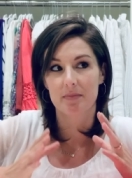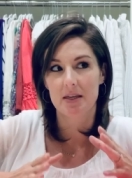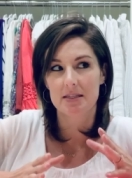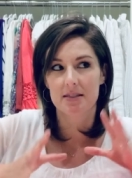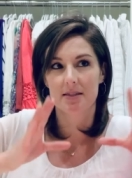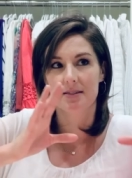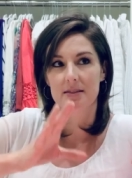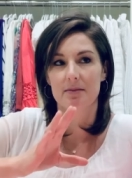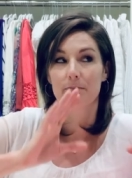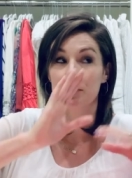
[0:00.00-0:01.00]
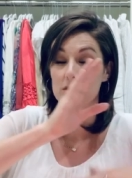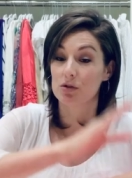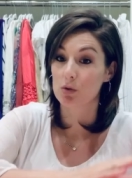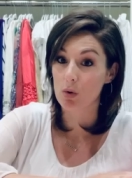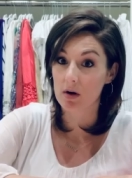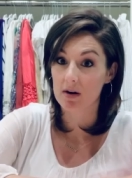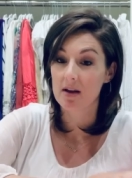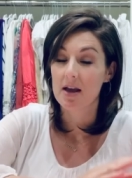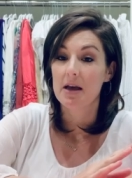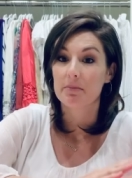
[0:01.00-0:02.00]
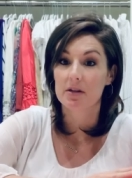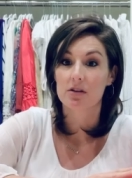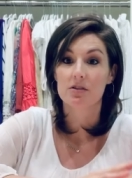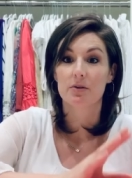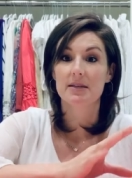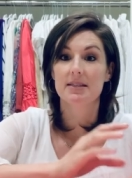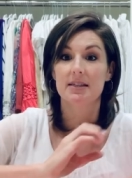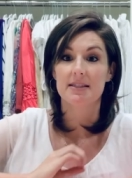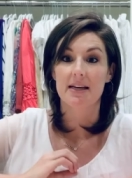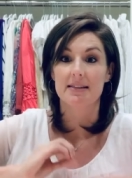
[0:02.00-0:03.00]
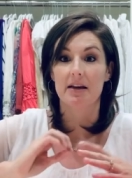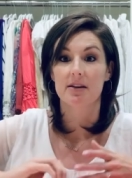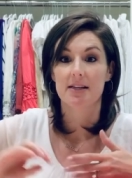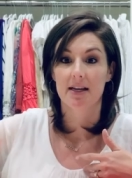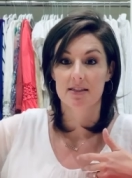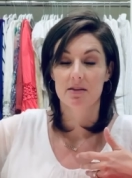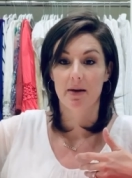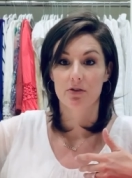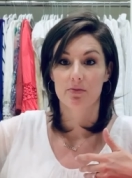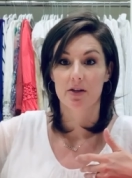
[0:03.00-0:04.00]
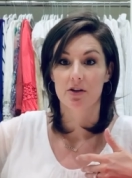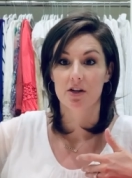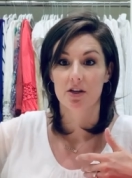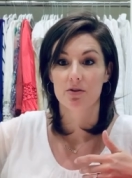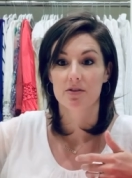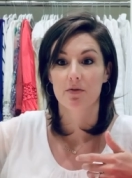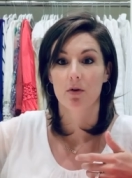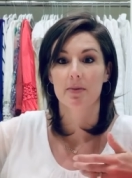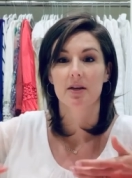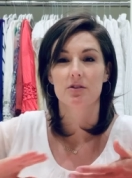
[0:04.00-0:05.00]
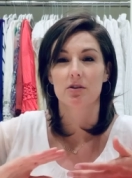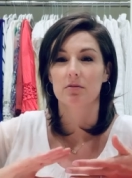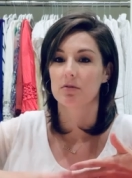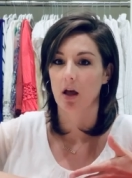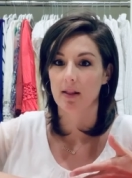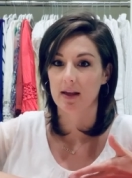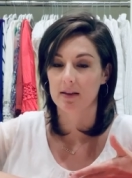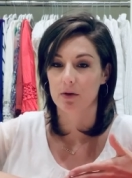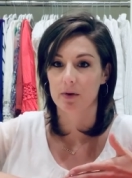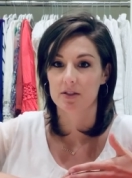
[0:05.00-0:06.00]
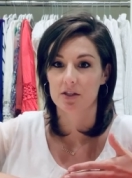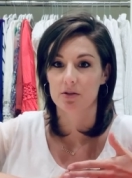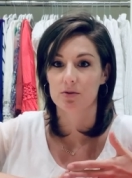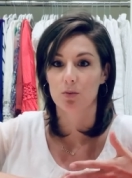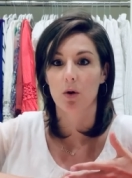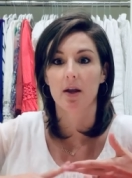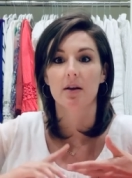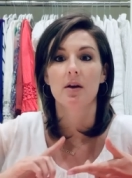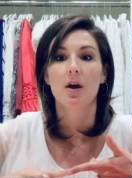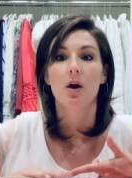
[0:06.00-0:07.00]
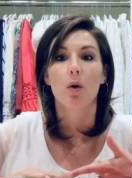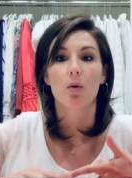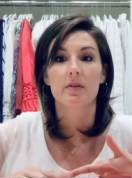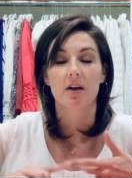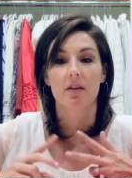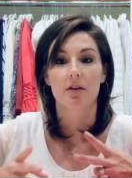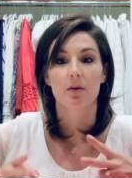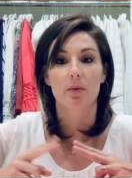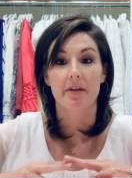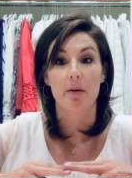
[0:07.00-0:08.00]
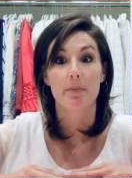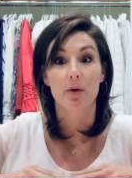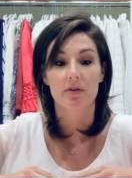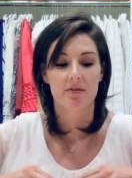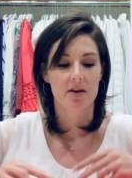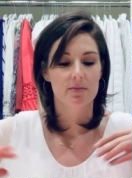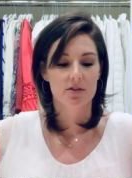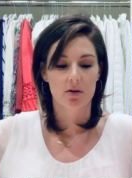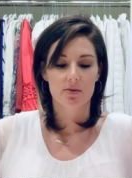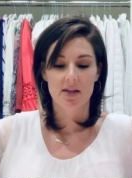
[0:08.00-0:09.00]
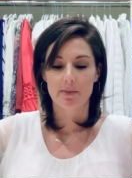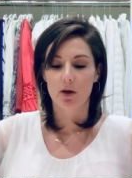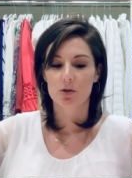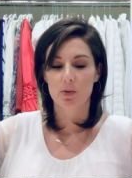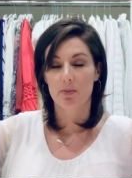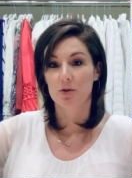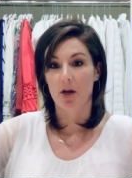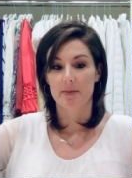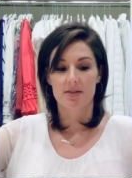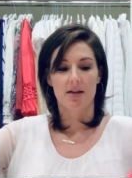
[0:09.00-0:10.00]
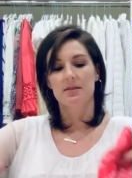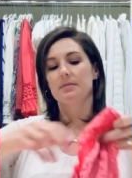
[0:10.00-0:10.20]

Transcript: easy to, to store, but it's also easy to take down and take it to the bedroom that you're going to use it for because you're not likely going to use one or the other without both of them. So same goes with pajama sets.